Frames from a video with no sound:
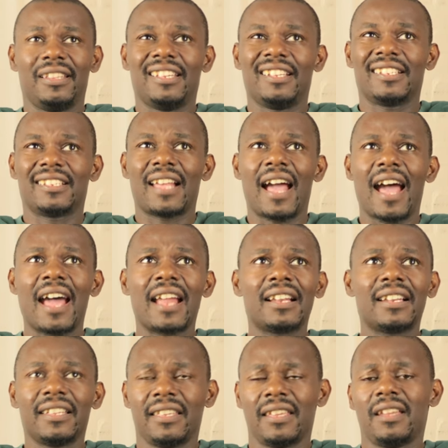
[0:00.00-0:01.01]
There's
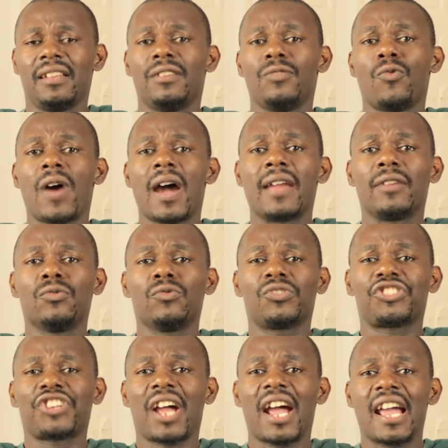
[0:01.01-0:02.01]
hardly anyone who
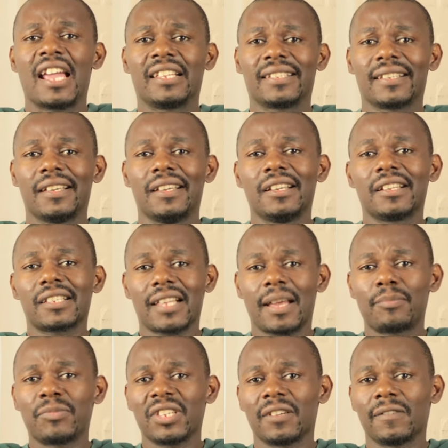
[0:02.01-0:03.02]
tries
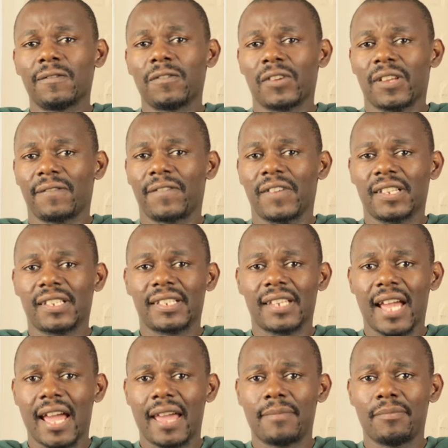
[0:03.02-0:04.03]
something for the first
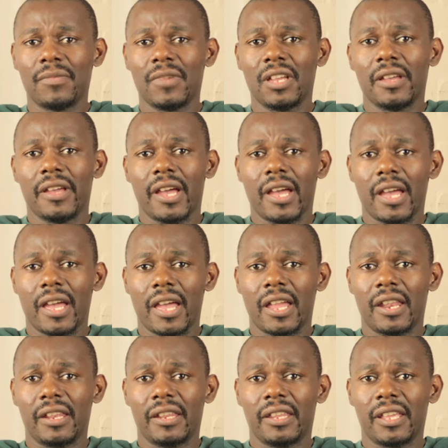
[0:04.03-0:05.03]
time
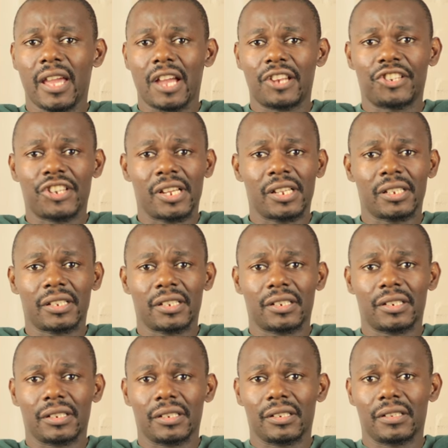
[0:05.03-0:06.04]
and they
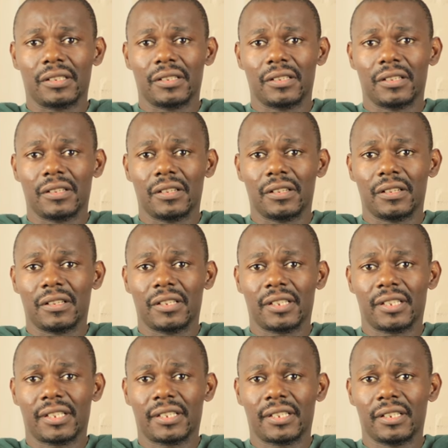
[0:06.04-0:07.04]
just
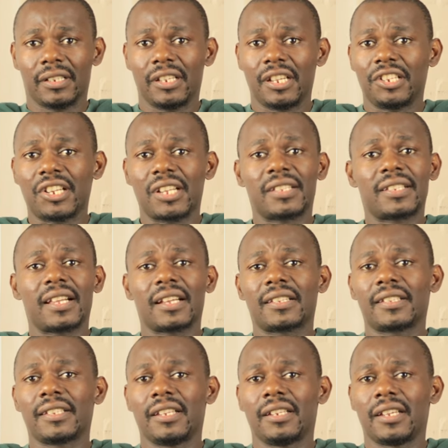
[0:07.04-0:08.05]

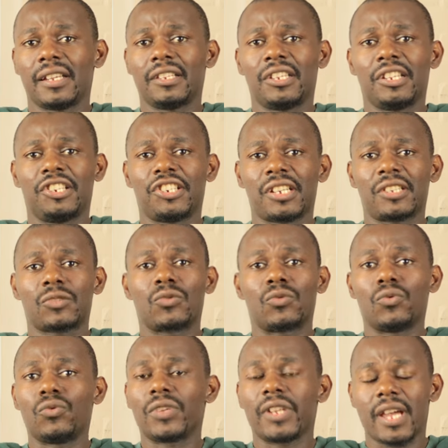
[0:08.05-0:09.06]
succeed and they're
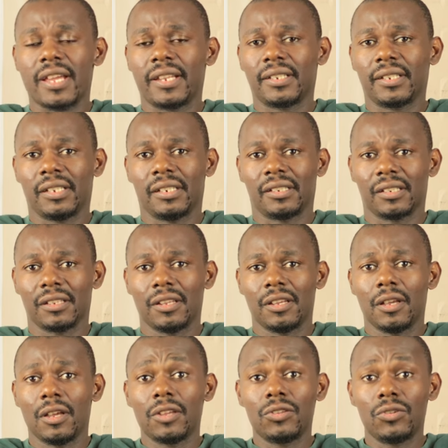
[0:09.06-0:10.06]
just good at it.
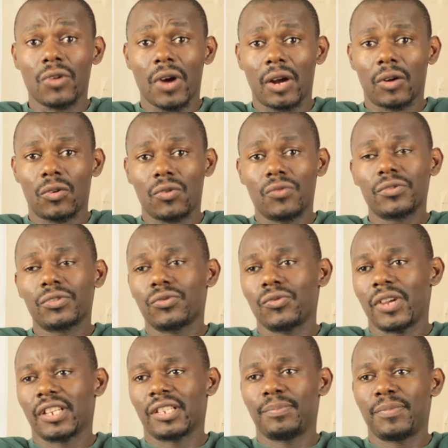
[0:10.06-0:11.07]
You are going
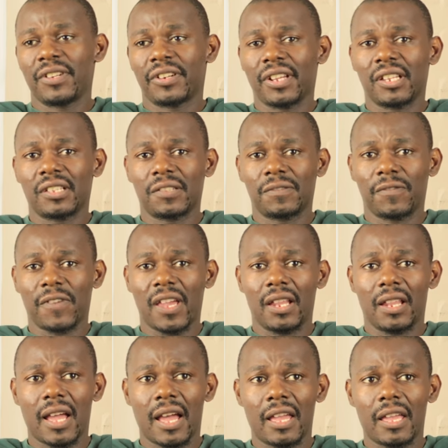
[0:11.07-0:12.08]
to experience
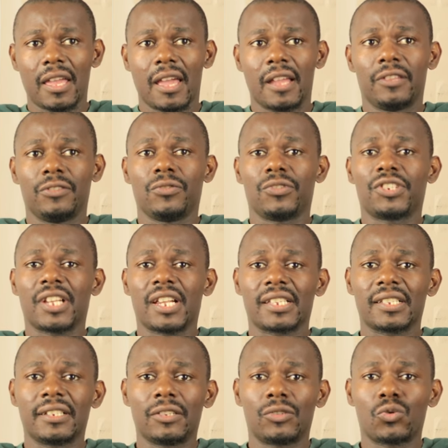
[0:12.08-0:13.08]
failure, and you
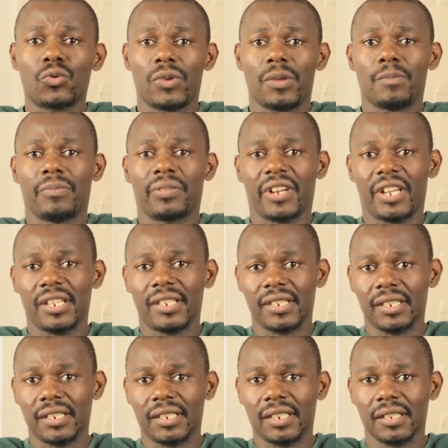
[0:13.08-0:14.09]
just need to
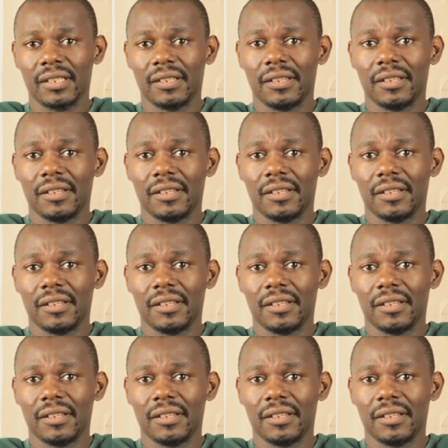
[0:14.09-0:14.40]
embrace it,